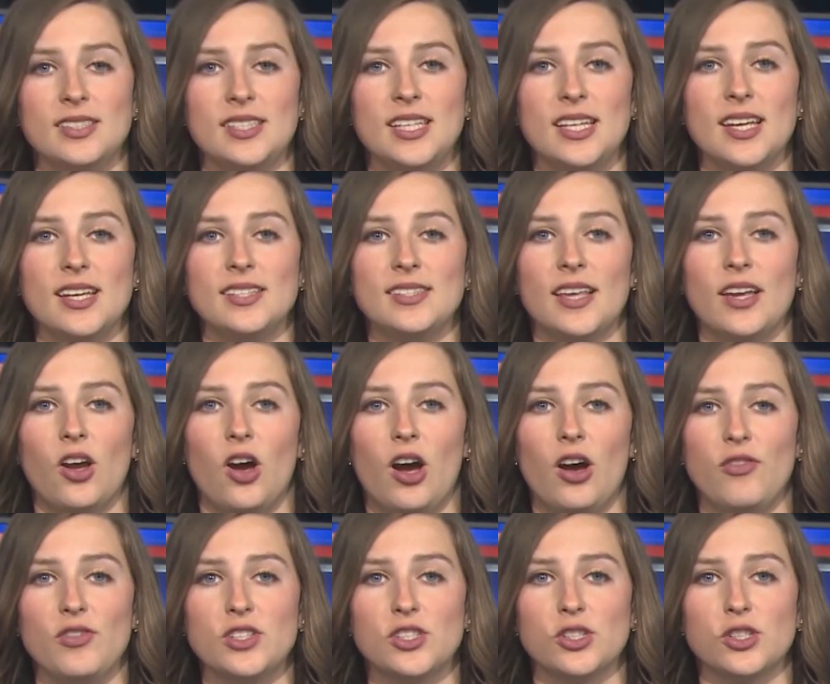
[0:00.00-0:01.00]
TSA
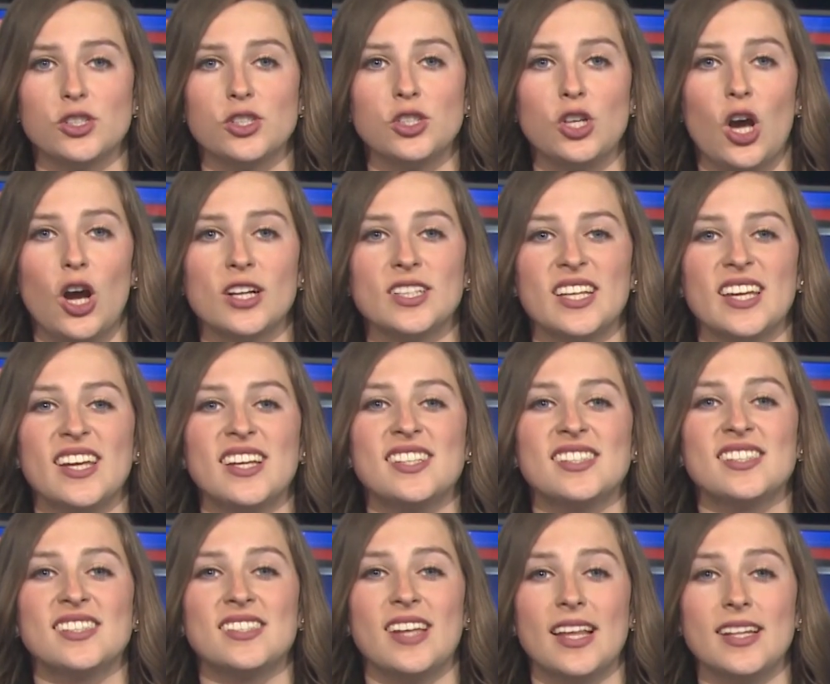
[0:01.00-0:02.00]
officers talked
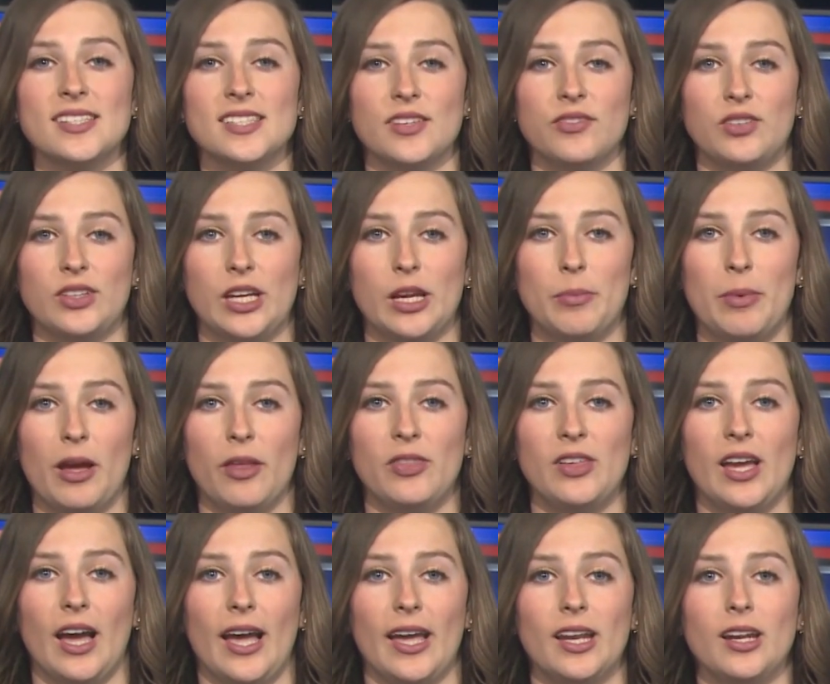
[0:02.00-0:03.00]
extensively about
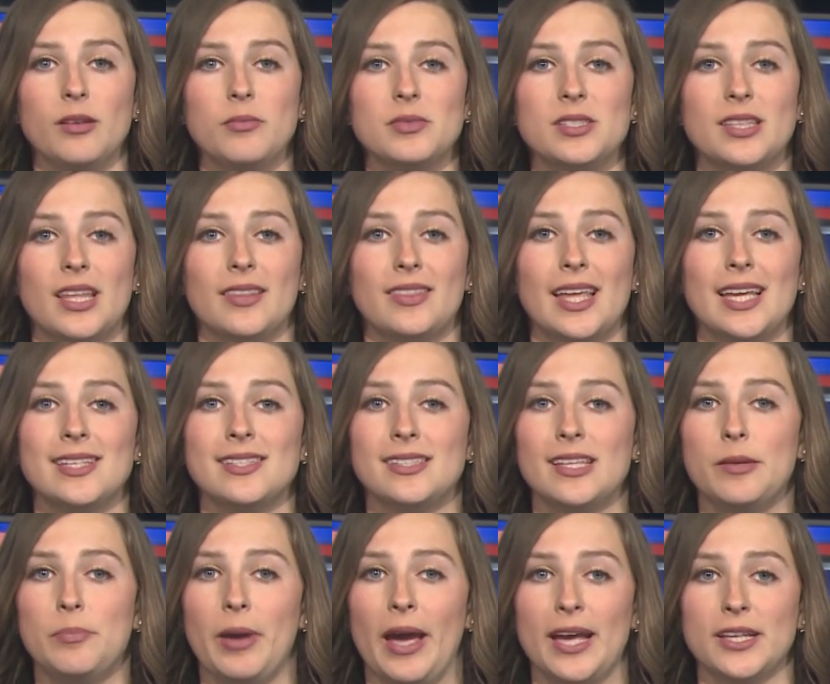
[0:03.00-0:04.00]
the items that they
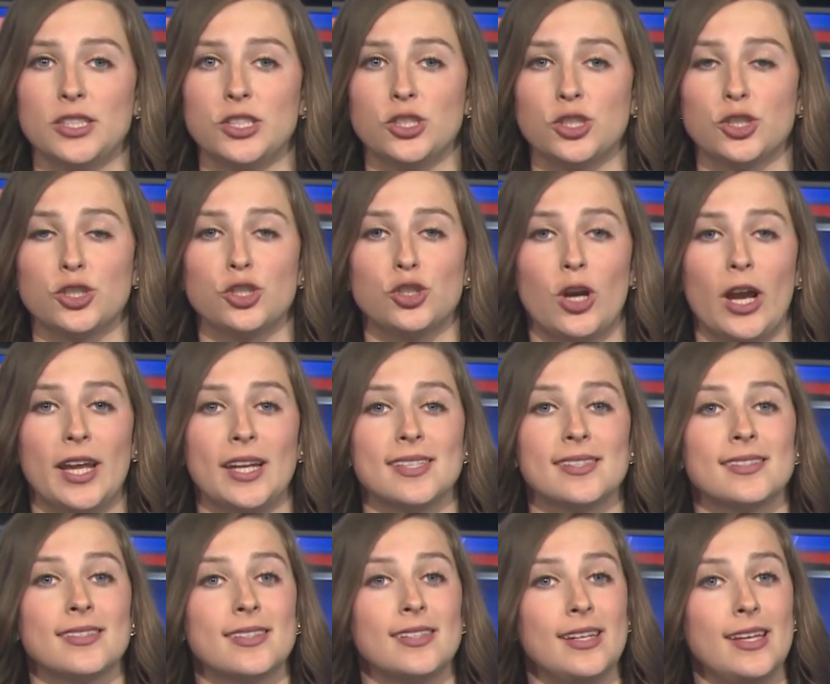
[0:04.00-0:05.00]
see passengers try to
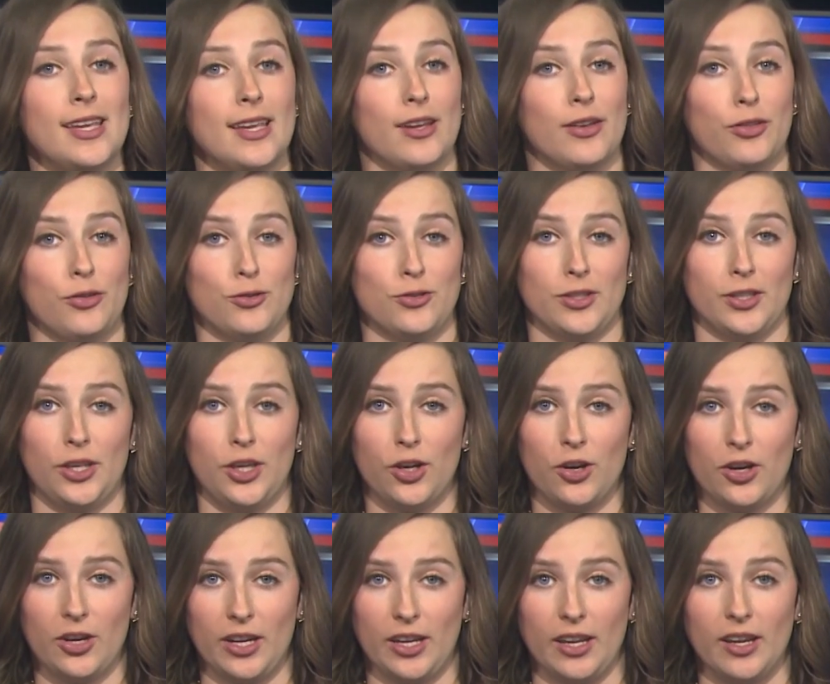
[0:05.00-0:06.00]
sneak through
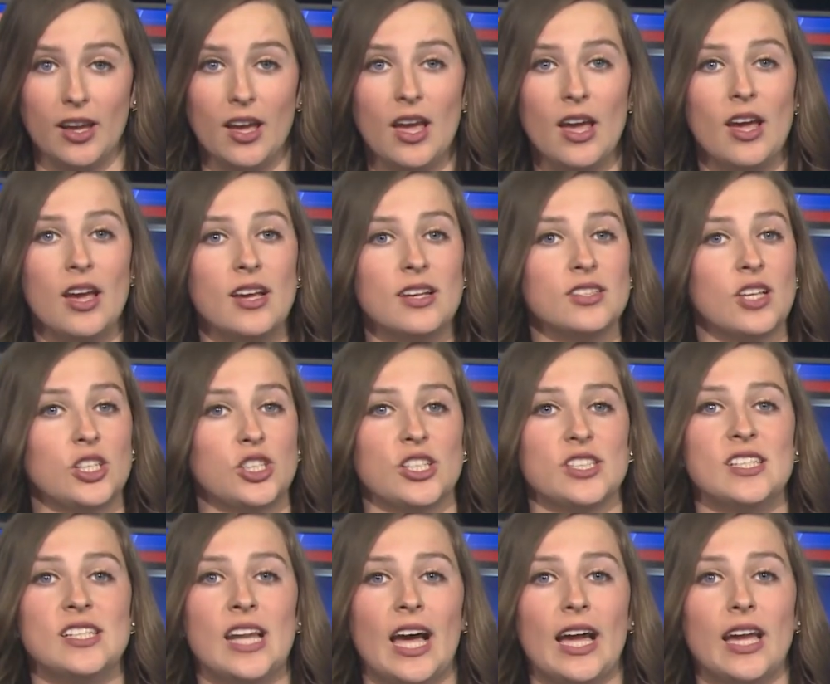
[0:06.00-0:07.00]
security, such
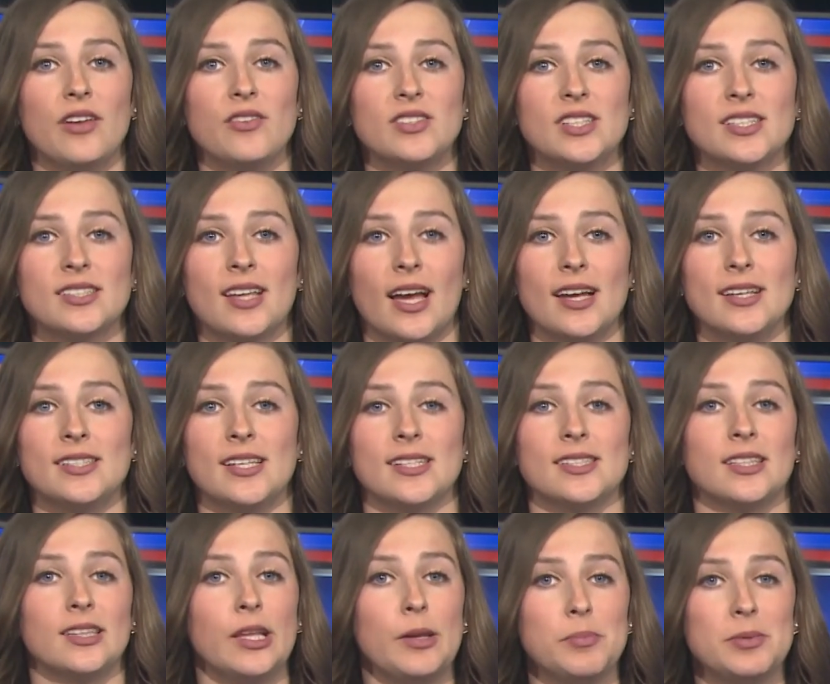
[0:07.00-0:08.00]
as knives disguised
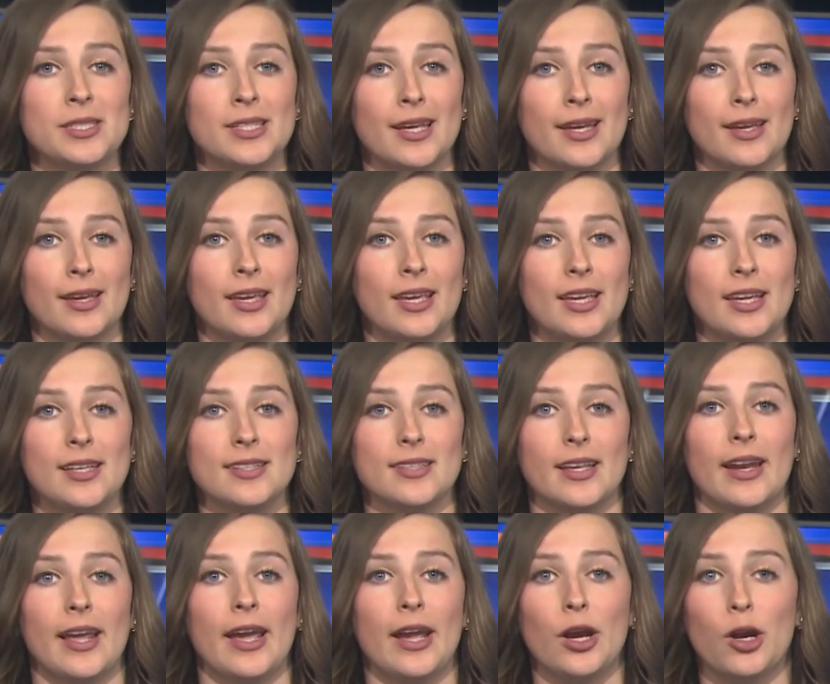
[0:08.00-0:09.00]
as lipstick, keys,
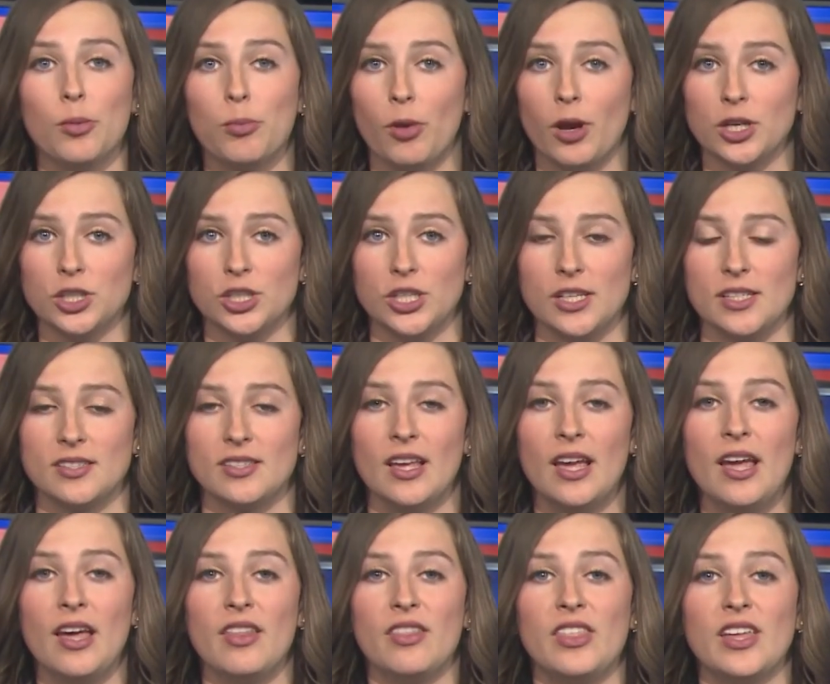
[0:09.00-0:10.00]
and hairbrushes,
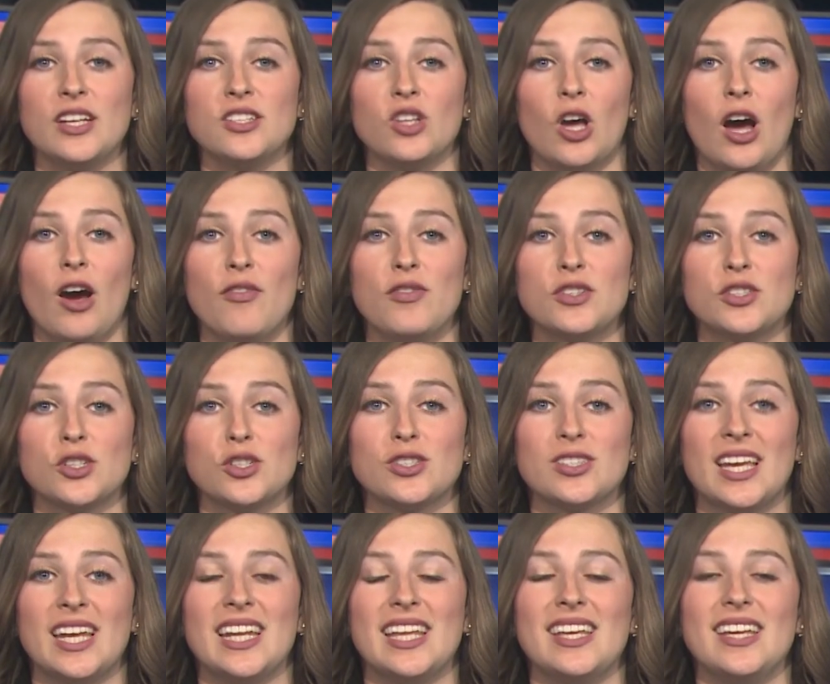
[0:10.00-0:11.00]
things officers
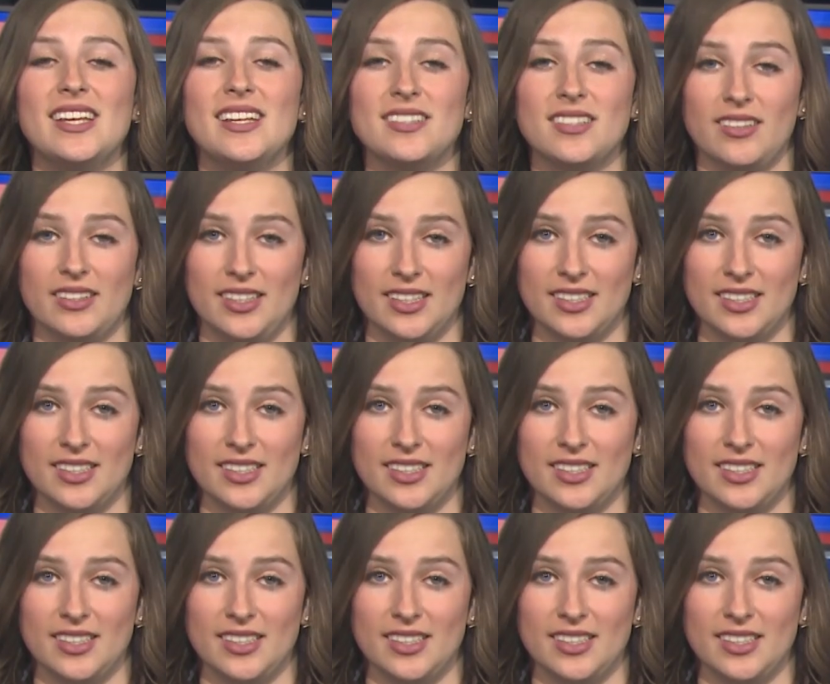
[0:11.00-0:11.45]
can easily